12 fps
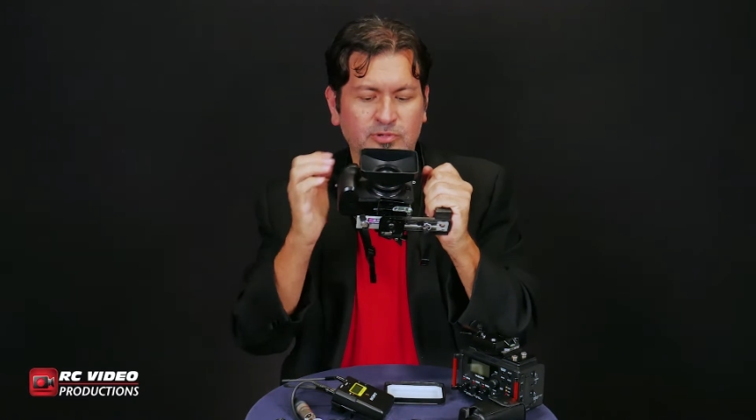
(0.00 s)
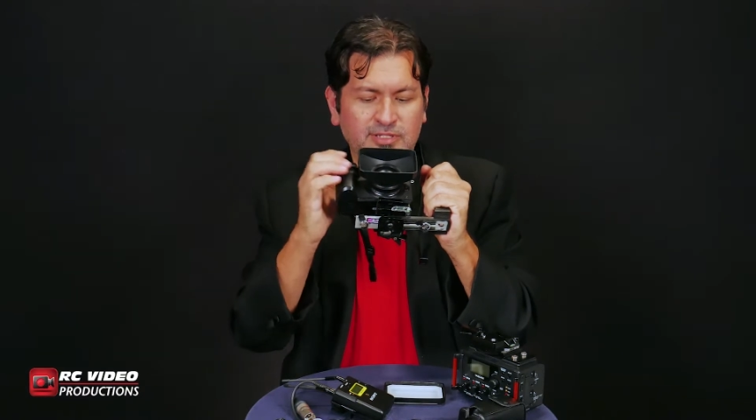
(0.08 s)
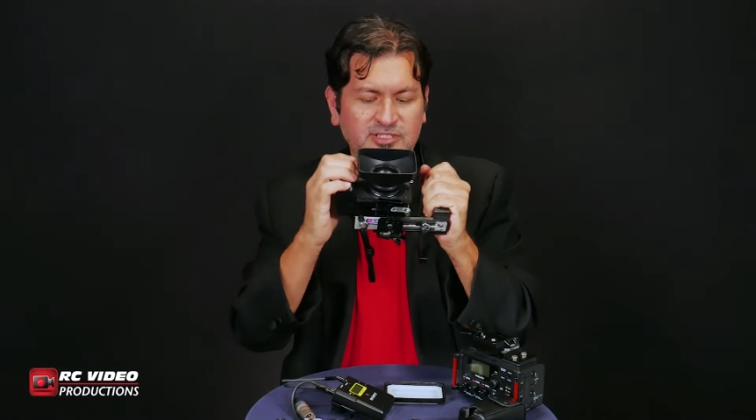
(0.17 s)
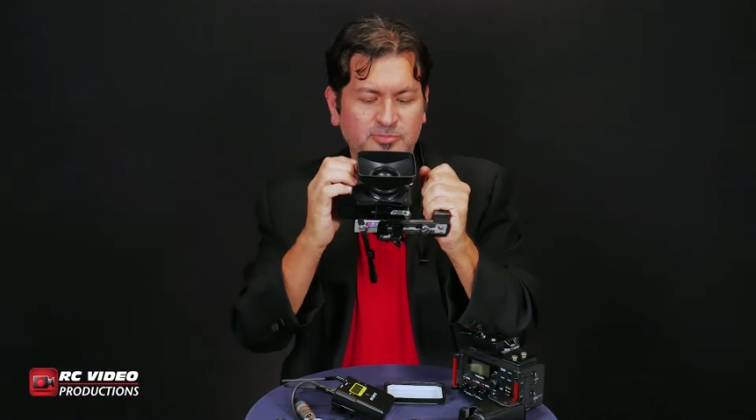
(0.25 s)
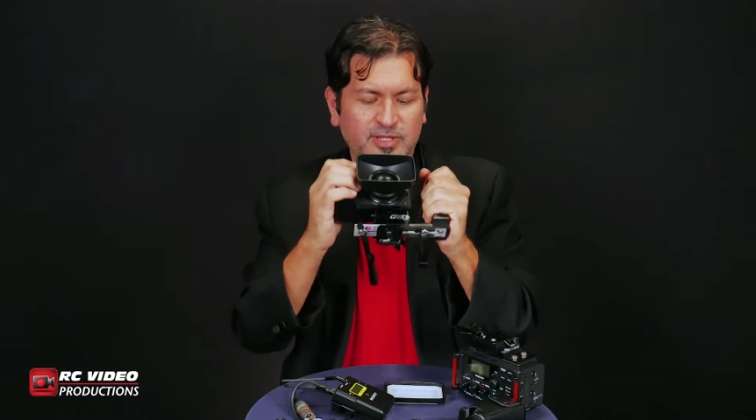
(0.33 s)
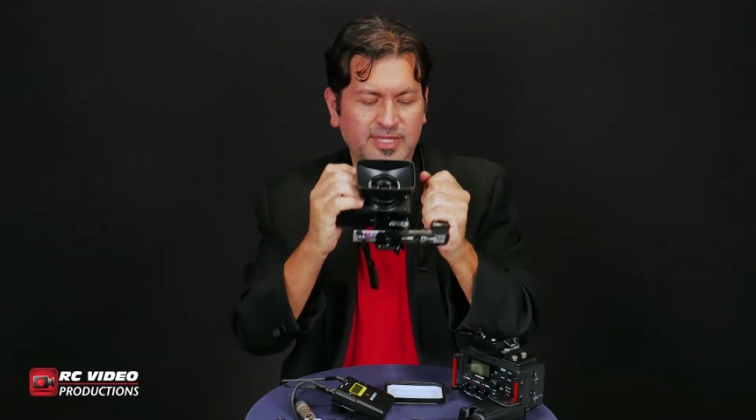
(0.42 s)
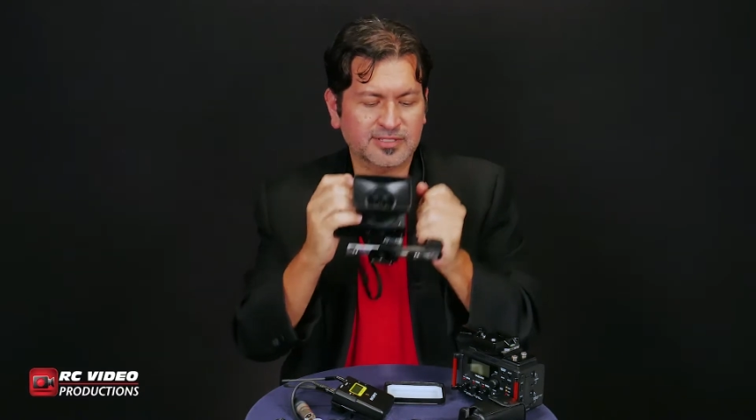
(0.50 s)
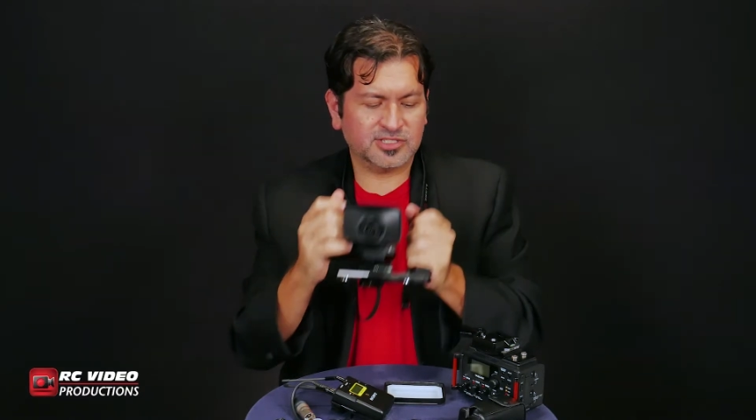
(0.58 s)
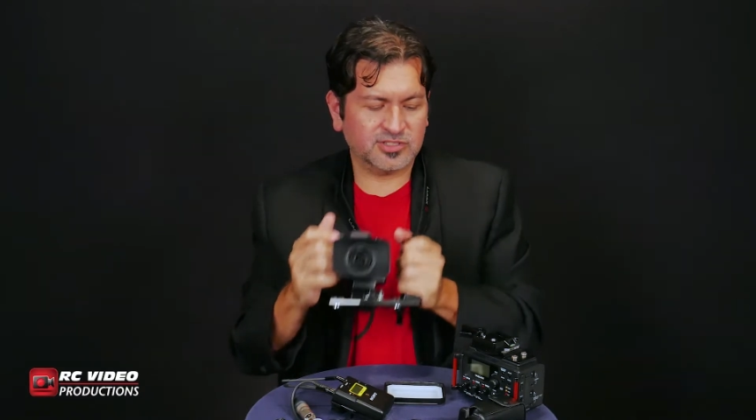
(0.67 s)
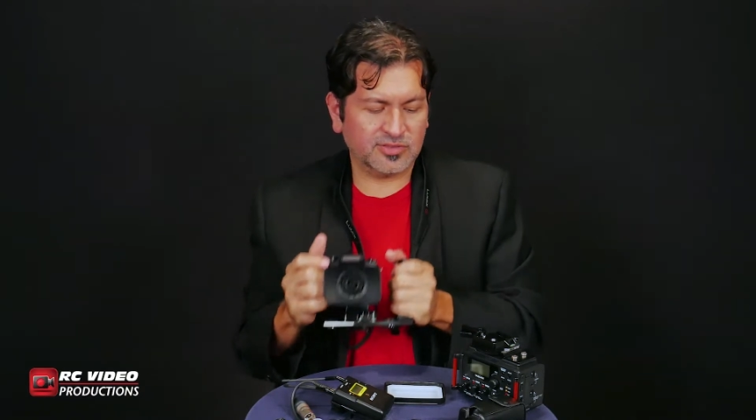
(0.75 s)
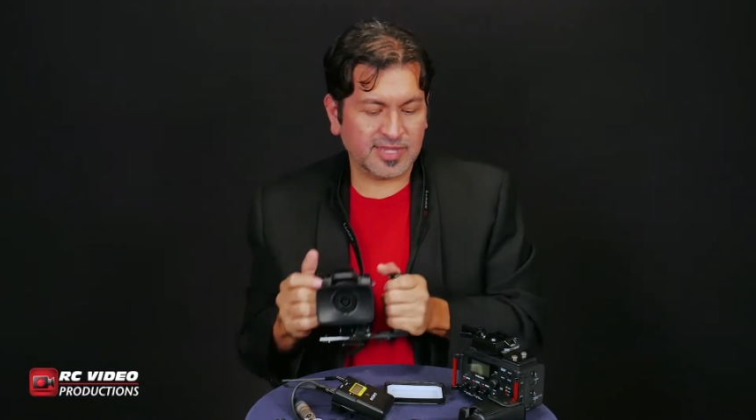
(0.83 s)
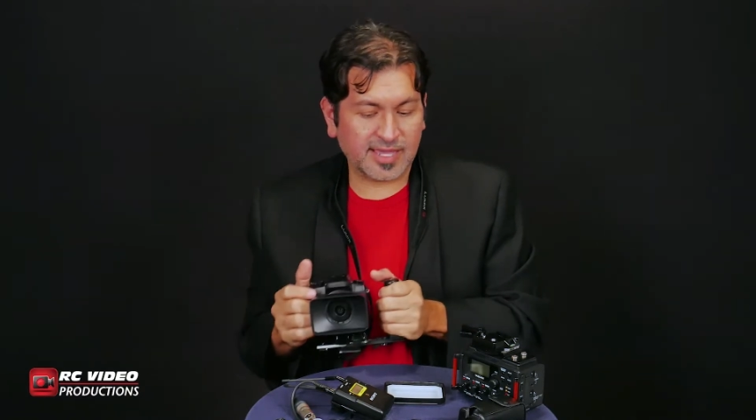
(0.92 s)
release plate,
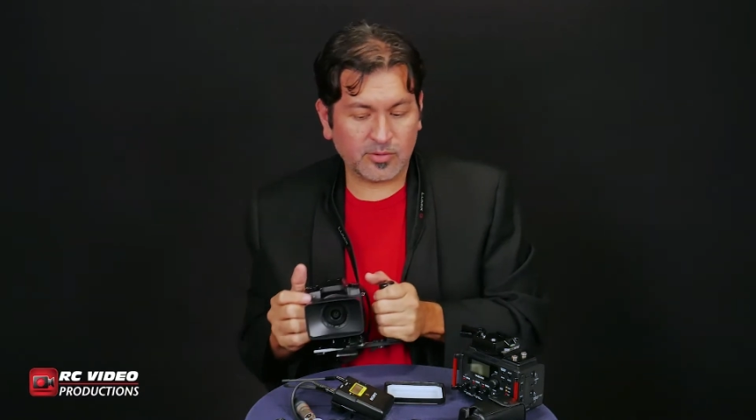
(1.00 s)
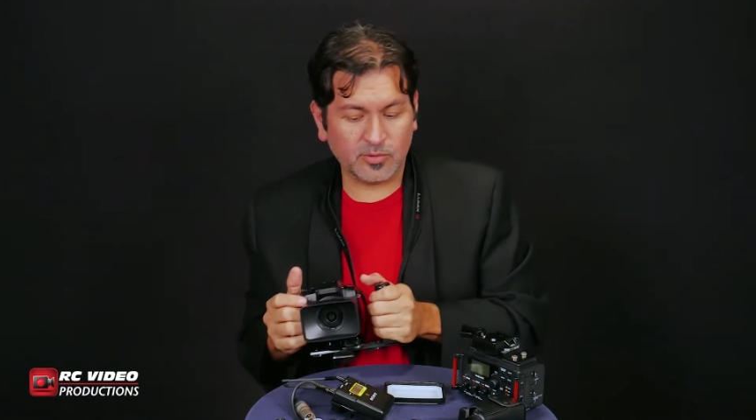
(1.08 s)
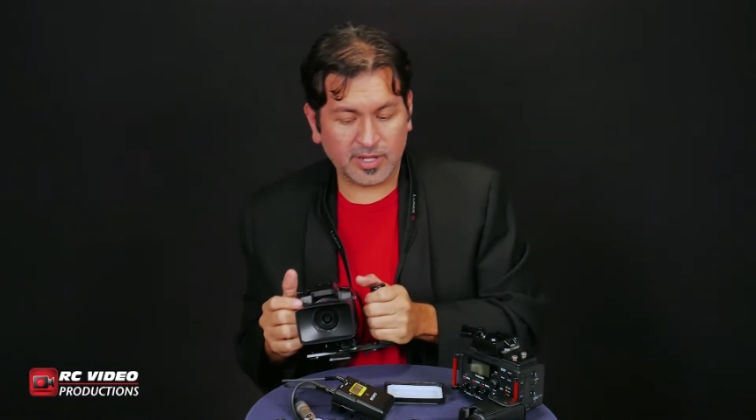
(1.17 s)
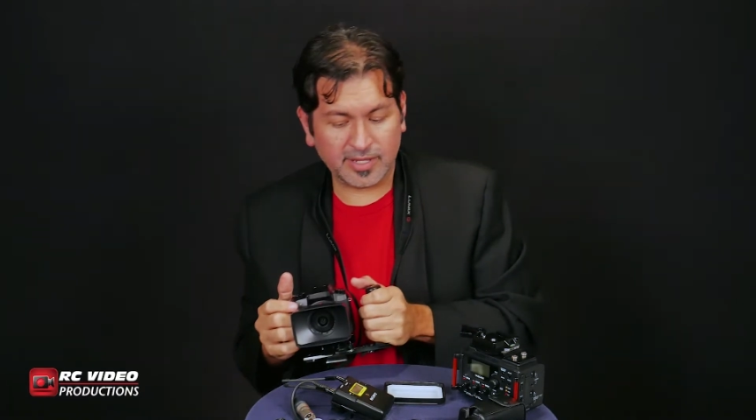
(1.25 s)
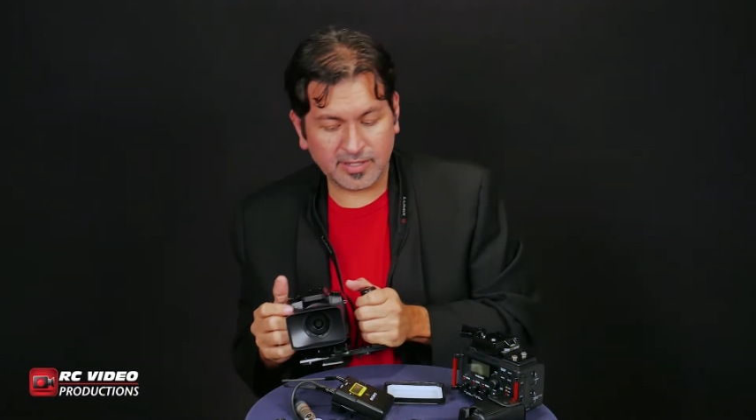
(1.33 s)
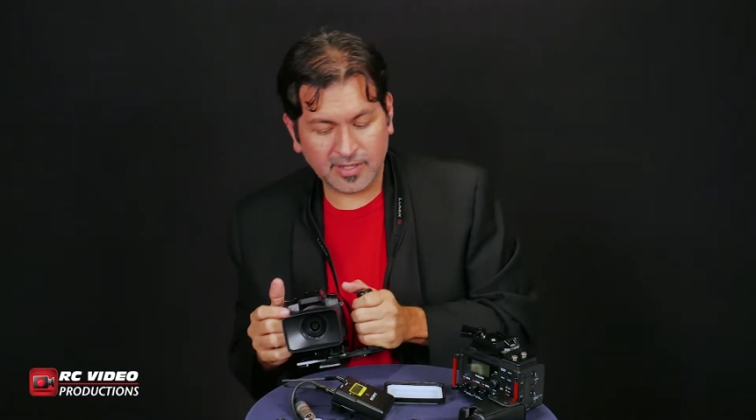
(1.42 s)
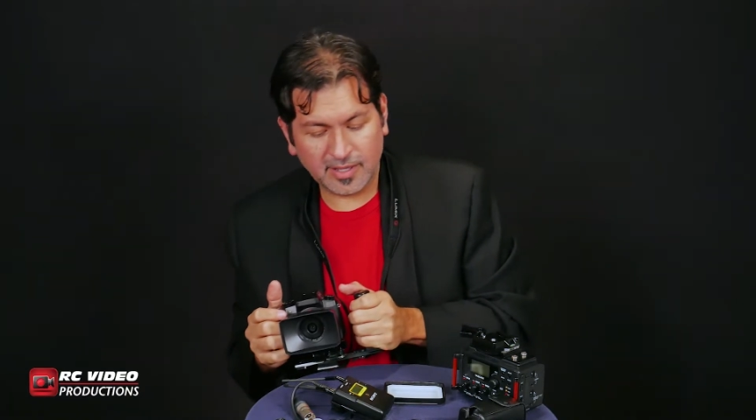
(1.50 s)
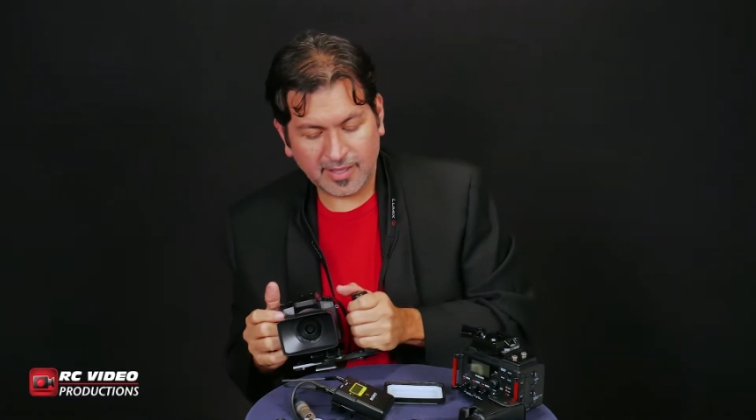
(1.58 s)
so that way